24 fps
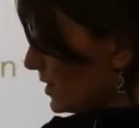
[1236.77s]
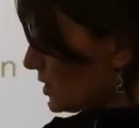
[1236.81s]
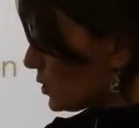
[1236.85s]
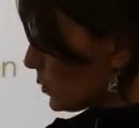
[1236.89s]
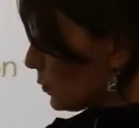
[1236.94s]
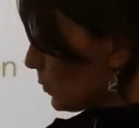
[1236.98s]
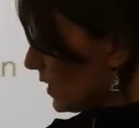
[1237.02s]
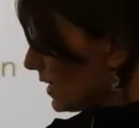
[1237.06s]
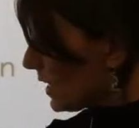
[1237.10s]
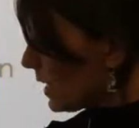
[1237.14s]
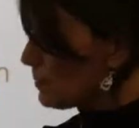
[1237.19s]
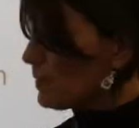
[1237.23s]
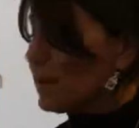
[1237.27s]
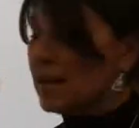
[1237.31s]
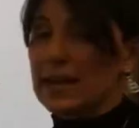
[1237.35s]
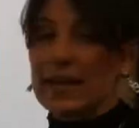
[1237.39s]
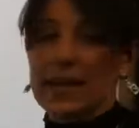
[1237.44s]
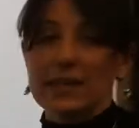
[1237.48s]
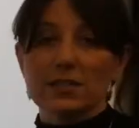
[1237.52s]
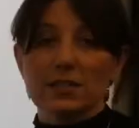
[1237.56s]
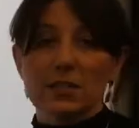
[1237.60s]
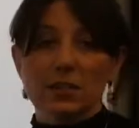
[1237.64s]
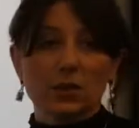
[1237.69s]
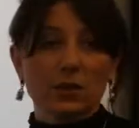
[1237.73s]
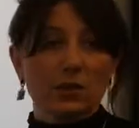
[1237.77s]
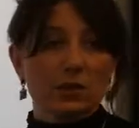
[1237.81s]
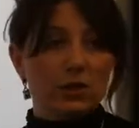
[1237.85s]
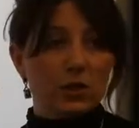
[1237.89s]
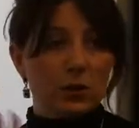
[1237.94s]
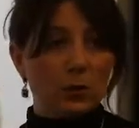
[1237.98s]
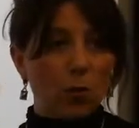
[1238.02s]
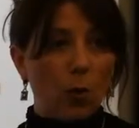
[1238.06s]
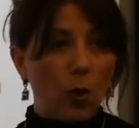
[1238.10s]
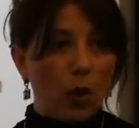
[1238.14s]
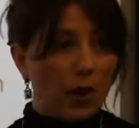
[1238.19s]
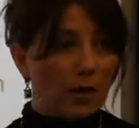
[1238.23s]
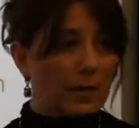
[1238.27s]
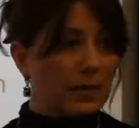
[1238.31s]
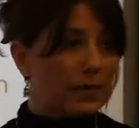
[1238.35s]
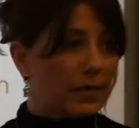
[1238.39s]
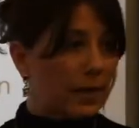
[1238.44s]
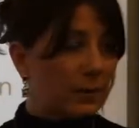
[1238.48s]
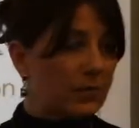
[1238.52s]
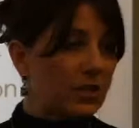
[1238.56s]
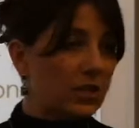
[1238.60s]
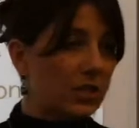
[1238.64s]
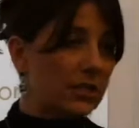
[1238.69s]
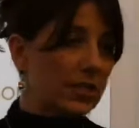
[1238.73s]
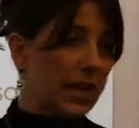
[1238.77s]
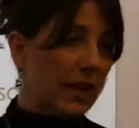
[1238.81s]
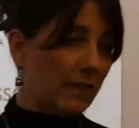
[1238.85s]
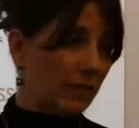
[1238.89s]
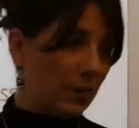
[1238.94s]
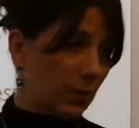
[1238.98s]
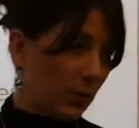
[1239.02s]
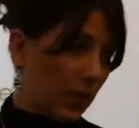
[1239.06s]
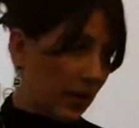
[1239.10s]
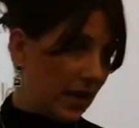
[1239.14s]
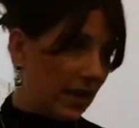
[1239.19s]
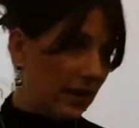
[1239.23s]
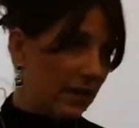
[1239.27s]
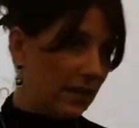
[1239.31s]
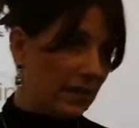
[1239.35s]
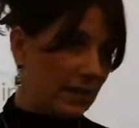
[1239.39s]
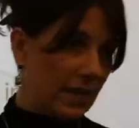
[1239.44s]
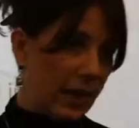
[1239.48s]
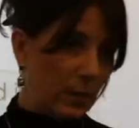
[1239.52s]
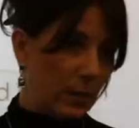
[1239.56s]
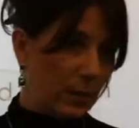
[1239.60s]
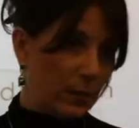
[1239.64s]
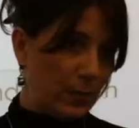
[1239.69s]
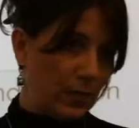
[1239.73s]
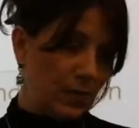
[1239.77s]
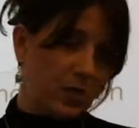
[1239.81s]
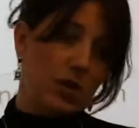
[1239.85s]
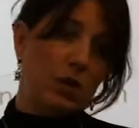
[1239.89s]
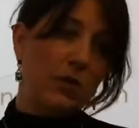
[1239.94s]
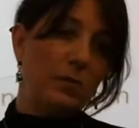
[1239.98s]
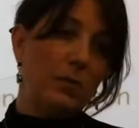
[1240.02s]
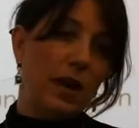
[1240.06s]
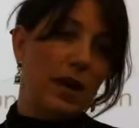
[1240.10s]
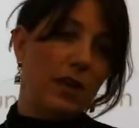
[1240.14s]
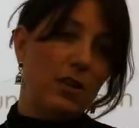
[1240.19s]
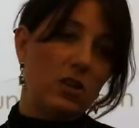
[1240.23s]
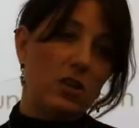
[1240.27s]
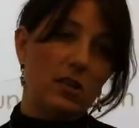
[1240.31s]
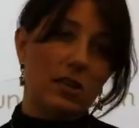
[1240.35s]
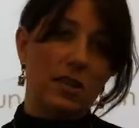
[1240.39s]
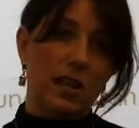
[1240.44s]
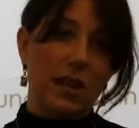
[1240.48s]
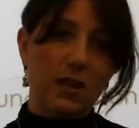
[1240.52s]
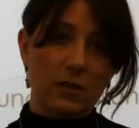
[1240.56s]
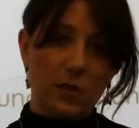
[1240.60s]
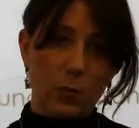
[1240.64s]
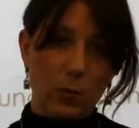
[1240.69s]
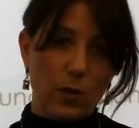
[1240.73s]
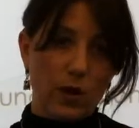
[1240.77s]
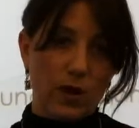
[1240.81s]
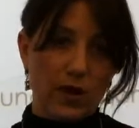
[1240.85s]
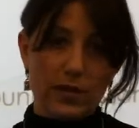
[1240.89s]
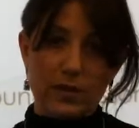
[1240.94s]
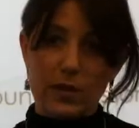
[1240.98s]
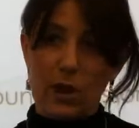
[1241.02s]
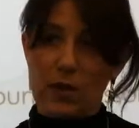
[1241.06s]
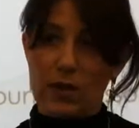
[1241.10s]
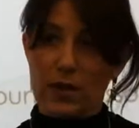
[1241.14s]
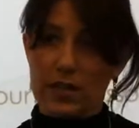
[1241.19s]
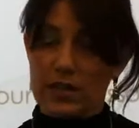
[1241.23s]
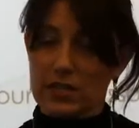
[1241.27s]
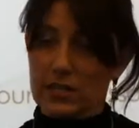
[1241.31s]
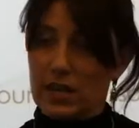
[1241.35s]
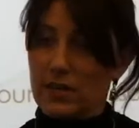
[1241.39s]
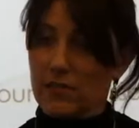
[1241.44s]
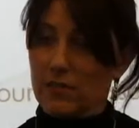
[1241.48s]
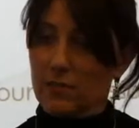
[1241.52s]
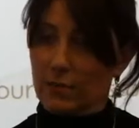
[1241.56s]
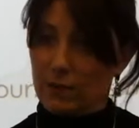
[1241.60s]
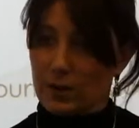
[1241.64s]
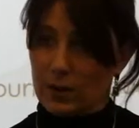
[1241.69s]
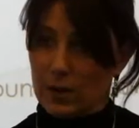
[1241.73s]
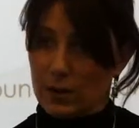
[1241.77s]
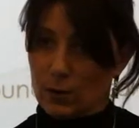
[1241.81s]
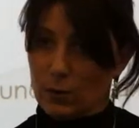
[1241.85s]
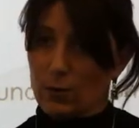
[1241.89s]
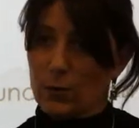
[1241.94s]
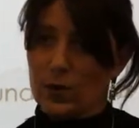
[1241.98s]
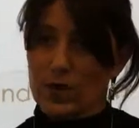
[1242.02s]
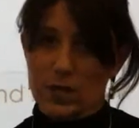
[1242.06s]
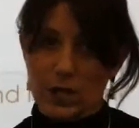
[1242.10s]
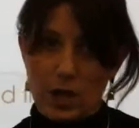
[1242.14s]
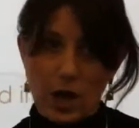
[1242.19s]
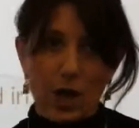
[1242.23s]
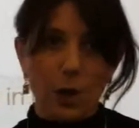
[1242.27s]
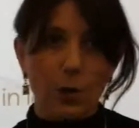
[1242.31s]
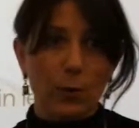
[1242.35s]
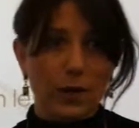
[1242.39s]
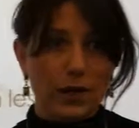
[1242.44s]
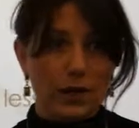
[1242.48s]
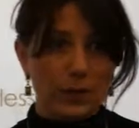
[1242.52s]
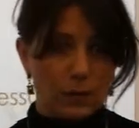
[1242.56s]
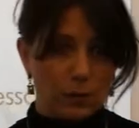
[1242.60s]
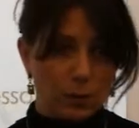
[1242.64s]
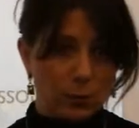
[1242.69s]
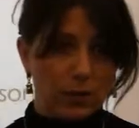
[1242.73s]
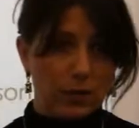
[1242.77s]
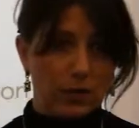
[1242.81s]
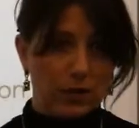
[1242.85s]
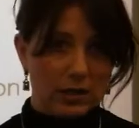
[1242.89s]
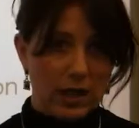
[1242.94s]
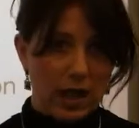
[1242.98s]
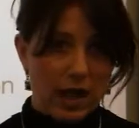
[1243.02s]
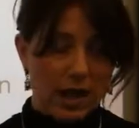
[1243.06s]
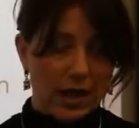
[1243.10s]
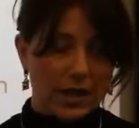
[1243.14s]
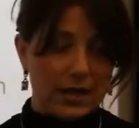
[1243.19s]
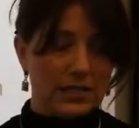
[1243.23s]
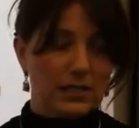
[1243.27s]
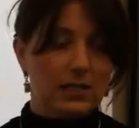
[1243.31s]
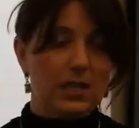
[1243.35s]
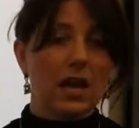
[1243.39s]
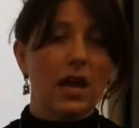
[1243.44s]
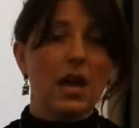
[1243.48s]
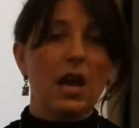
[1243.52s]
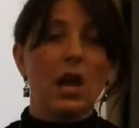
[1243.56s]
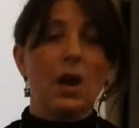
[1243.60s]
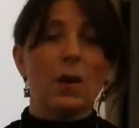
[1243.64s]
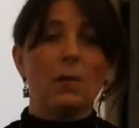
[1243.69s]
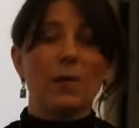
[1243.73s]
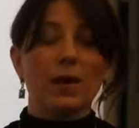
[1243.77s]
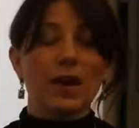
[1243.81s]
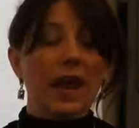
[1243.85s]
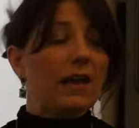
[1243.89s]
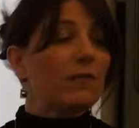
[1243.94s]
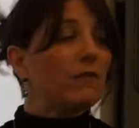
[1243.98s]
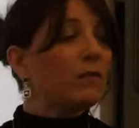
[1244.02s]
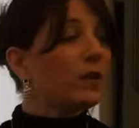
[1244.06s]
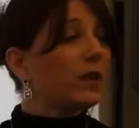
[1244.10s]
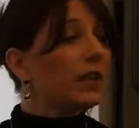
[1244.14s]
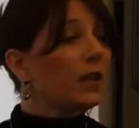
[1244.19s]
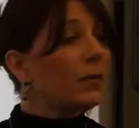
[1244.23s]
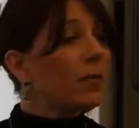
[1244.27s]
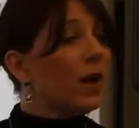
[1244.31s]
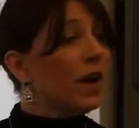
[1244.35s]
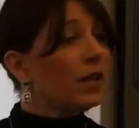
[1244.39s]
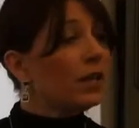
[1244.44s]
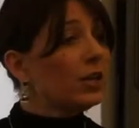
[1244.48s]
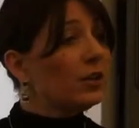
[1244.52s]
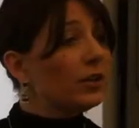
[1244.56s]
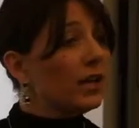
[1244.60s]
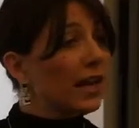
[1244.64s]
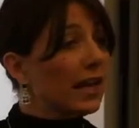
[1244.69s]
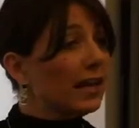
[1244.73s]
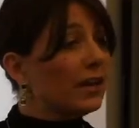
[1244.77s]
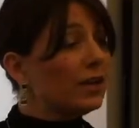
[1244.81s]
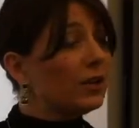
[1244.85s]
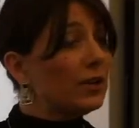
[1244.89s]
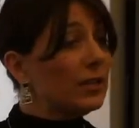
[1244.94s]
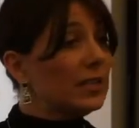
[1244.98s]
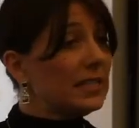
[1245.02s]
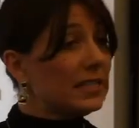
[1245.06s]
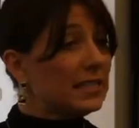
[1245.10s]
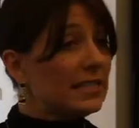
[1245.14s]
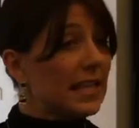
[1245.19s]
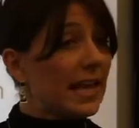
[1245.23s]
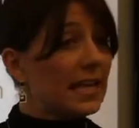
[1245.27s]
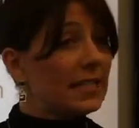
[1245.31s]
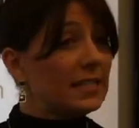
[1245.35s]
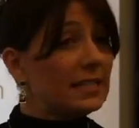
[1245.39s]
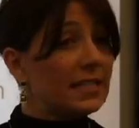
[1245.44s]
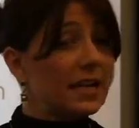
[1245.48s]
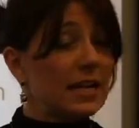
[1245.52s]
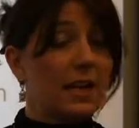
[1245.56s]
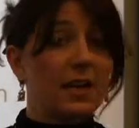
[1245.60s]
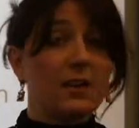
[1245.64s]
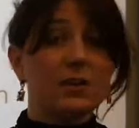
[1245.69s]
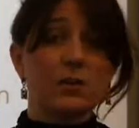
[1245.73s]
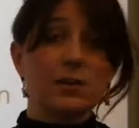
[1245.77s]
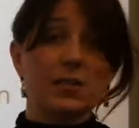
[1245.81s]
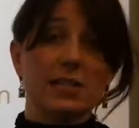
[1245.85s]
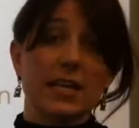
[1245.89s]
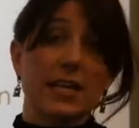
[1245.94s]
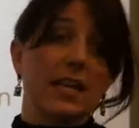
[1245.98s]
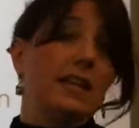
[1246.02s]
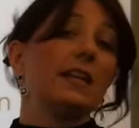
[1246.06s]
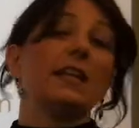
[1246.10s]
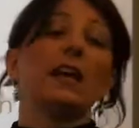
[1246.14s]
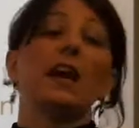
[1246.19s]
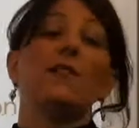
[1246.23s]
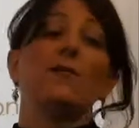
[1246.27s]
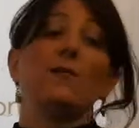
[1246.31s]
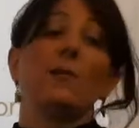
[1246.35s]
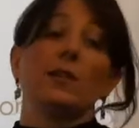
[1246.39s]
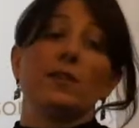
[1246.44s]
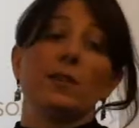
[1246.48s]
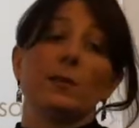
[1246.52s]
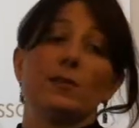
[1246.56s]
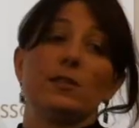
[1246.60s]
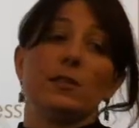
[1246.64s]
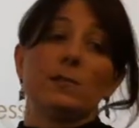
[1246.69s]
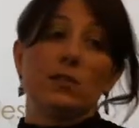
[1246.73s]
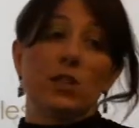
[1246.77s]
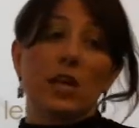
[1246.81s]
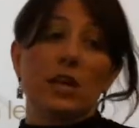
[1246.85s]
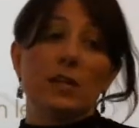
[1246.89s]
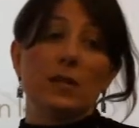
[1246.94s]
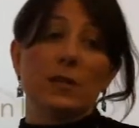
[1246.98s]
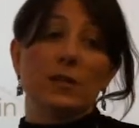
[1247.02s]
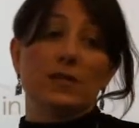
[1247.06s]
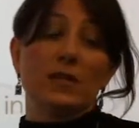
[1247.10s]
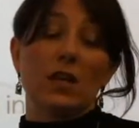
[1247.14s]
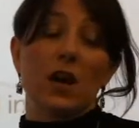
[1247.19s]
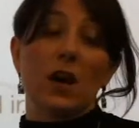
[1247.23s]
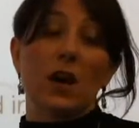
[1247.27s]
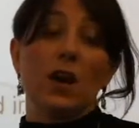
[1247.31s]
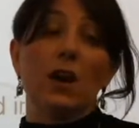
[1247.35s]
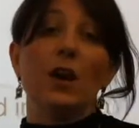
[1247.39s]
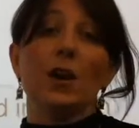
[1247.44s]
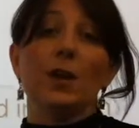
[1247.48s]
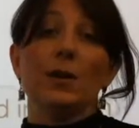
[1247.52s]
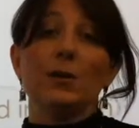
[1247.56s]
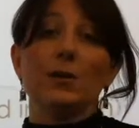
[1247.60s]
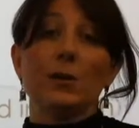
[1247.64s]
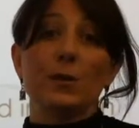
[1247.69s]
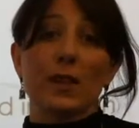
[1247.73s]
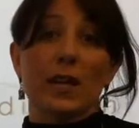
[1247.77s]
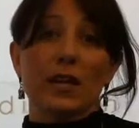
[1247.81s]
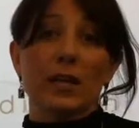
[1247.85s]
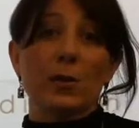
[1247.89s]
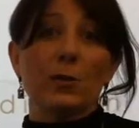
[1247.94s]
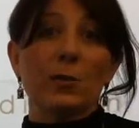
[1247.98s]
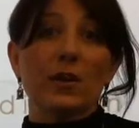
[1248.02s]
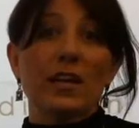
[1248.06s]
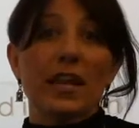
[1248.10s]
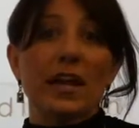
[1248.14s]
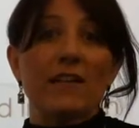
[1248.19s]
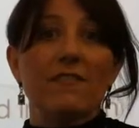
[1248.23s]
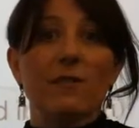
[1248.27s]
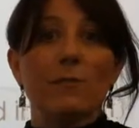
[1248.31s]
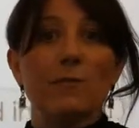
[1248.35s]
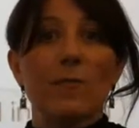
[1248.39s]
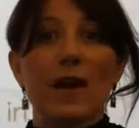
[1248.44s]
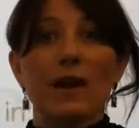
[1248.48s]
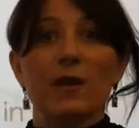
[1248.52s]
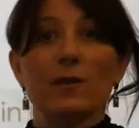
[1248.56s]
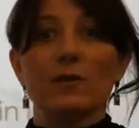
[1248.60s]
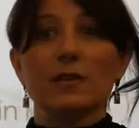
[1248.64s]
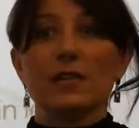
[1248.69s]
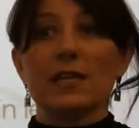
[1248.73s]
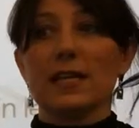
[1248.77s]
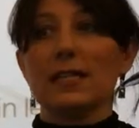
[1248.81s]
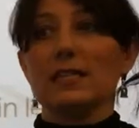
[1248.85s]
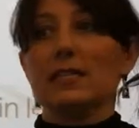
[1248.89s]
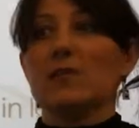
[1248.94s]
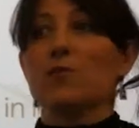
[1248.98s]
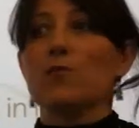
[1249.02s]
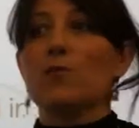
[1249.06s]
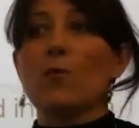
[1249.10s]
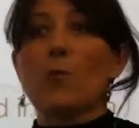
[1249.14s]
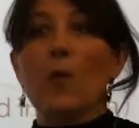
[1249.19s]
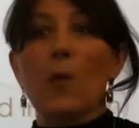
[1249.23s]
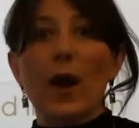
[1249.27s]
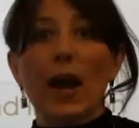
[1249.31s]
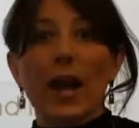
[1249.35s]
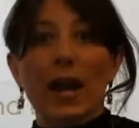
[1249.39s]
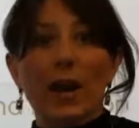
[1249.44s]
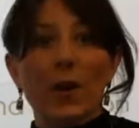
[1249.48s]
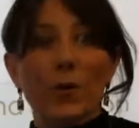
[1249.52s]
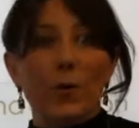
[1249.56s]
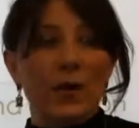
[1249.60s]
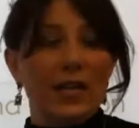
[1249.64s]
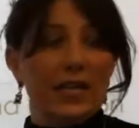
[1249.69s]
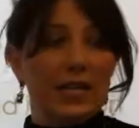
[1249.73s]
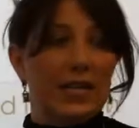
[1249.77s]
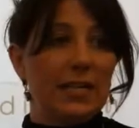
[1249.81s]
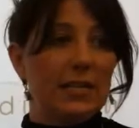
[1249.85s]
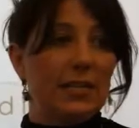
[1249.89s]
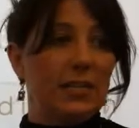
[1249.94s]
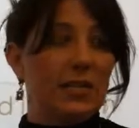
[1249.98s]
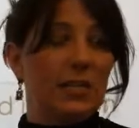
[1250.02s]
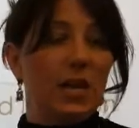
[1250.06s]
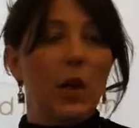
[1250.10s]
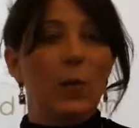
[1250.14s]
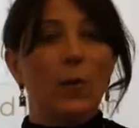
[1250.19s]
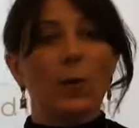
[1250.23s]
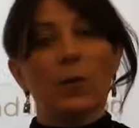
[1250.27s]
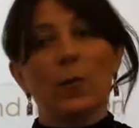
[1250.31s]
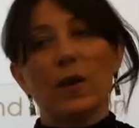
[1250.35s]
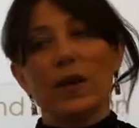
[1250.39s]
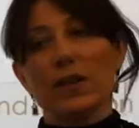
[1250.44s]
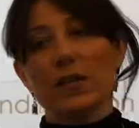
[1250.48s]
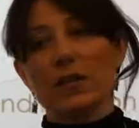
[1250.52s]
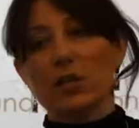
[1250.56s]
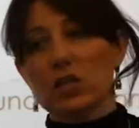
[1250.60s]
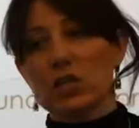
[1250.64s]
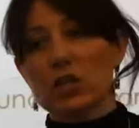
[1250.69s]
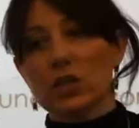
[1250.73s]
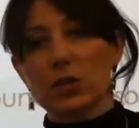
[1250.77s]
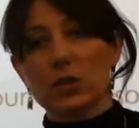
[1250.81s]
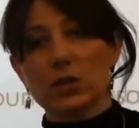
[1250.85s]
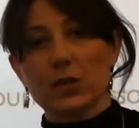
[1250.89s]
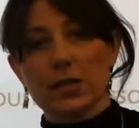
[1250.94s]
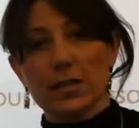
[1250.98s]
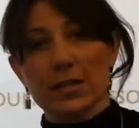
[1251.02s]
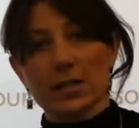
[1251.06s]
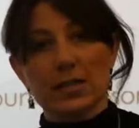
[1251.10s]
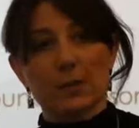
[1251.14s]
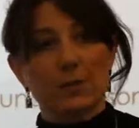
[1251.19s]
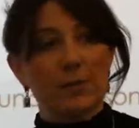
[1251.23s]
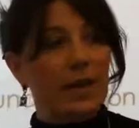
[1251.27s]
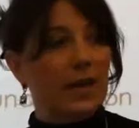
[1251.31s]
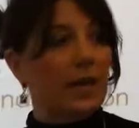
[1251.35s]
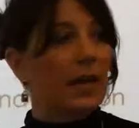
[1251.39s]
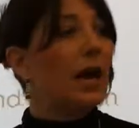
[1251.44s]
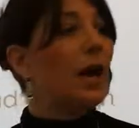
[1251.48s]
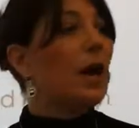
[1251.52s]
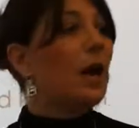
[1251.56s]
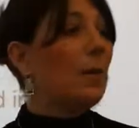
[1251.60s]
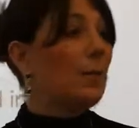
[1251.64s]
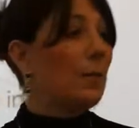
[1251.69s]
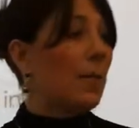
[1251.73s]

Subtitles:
week to week. I'm not asking you to do all subjects every week. I think that would be too much, and the work is already done for you. We know we're aligned. But I really want you to get a good sense and understanding of what those objectives are so that you can have a better sense of where we need to go and where the children need to be